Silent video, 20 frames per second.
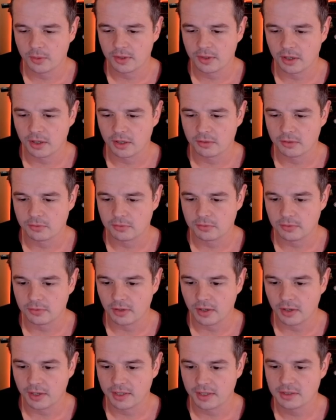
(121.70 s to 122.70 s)
I
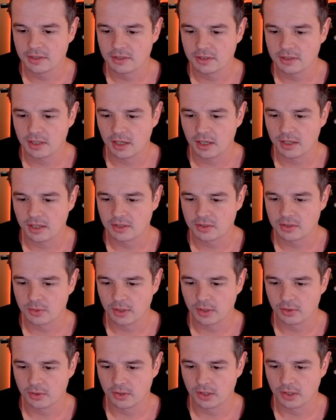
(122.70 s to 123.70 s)
find. It's
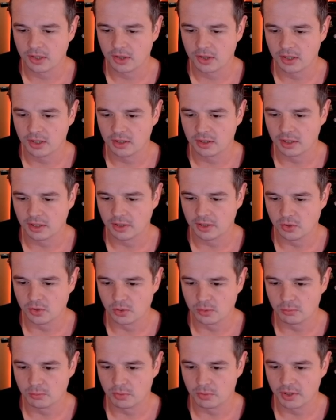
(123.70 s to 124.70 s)
quite good in the like
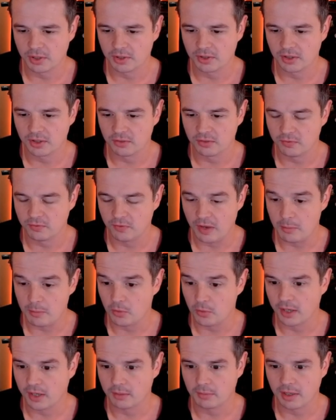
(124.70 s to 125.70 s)
Dawnbringer
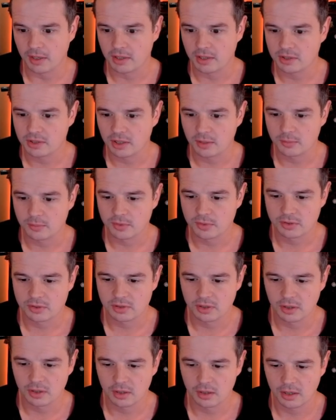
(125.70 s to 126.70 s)
Ephemerate
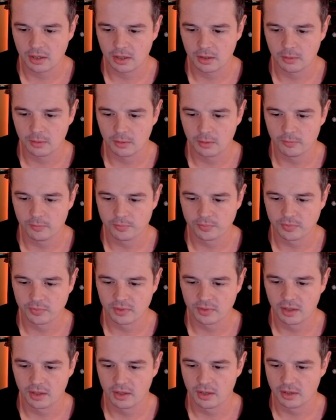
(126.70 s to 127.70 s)
matchups.
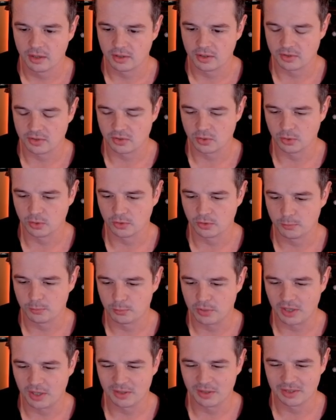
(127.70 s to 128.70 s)
Because
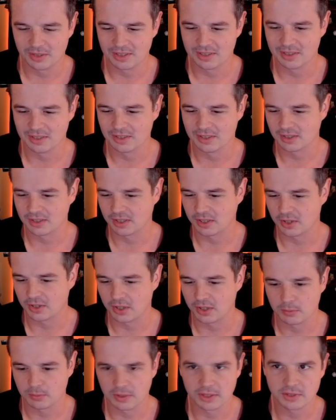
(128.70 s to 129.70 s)
Dawnbringer
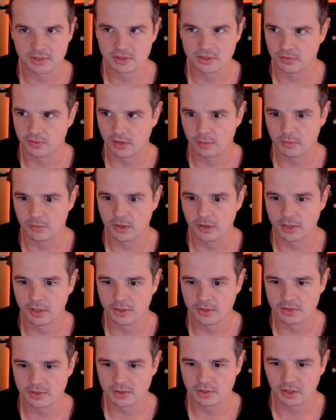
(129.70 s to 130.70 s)
Cleric plus
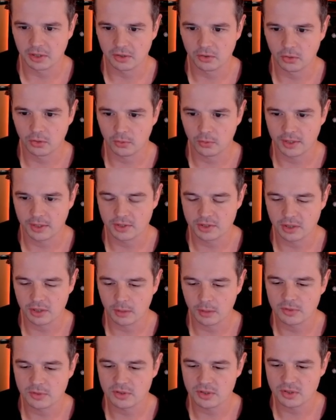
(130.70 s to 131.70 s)
Ephemerate is like 3
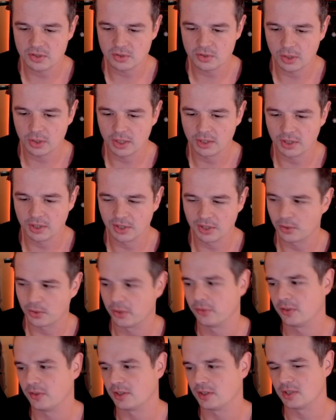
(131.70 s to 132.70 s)
enchantments destroyed, and
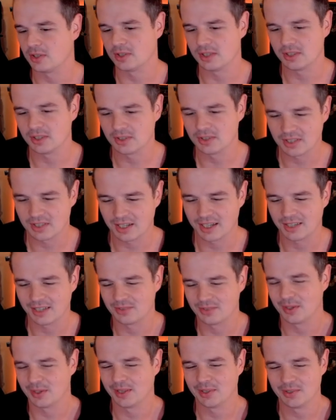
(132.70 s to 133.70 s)
Crufix's Insight
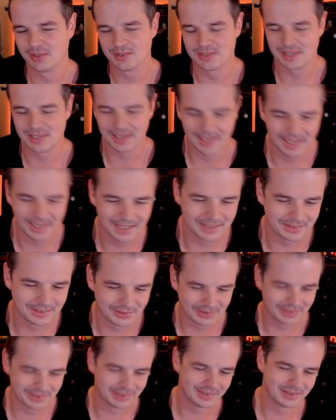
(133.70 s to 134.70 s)
reloads your hand,
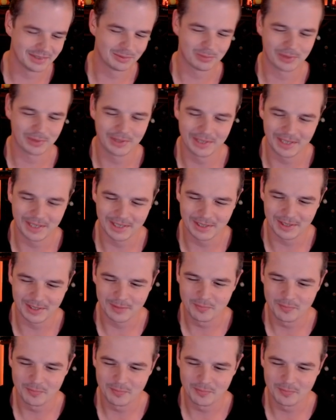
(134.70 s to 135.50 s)
which is pretty handy.